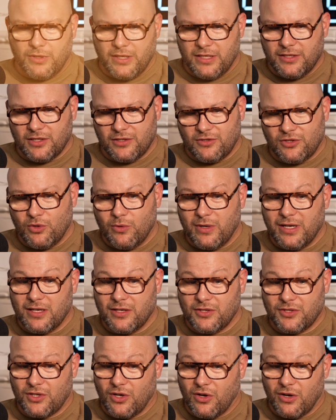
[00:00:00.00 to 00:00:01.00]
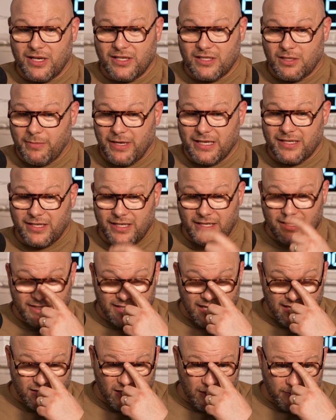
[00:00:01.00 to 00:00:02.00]
these are two English guys that basically
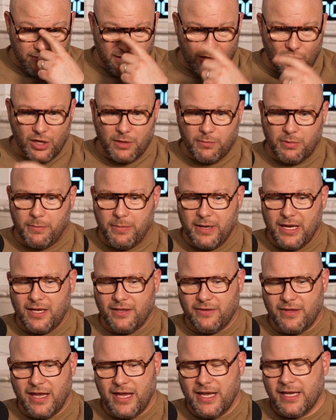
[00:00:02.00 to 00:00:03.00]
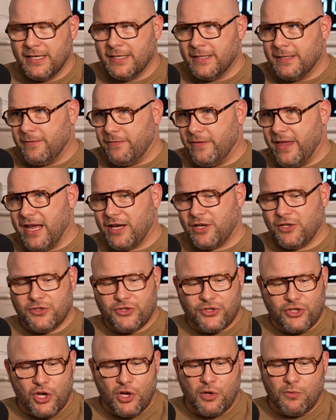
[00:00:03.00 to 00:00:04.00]
set up the IPP, and their
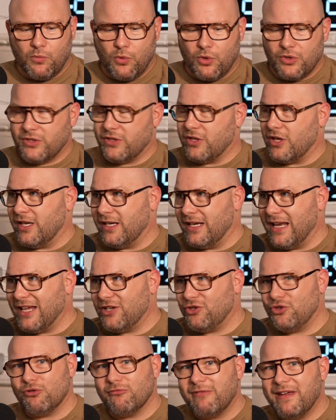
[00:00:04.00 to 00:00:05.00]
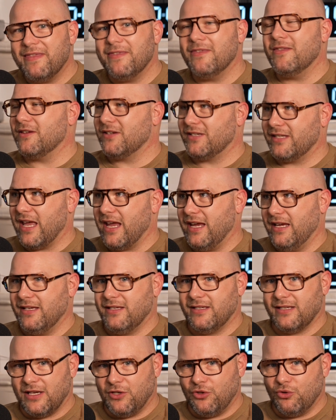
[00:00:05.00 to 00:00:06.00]
concern was that unless you're in the
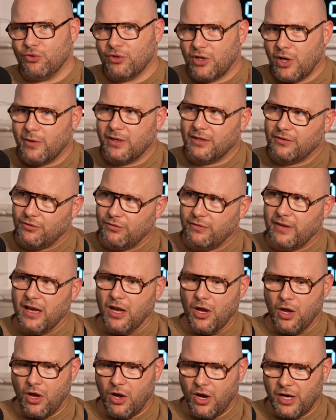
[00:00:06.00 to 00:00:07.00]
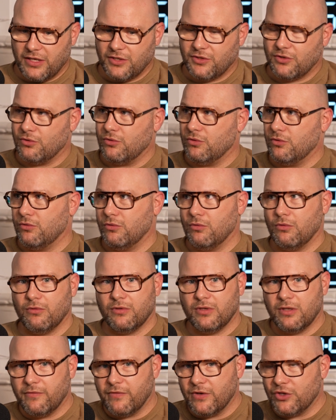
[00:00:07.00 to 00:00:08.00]
States and you're going through that high school,
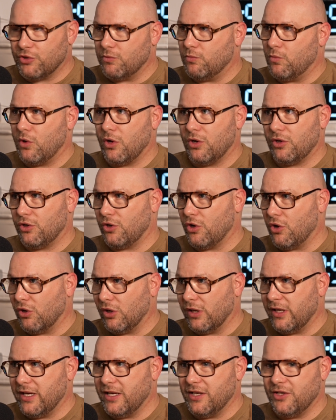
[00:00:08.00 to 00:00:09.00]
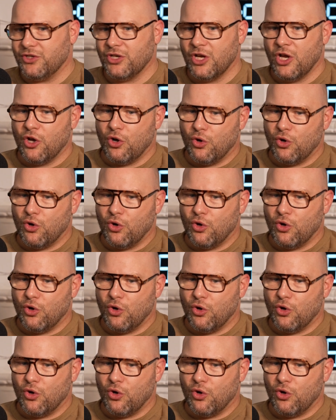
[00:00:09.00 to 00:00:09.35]
Division I college,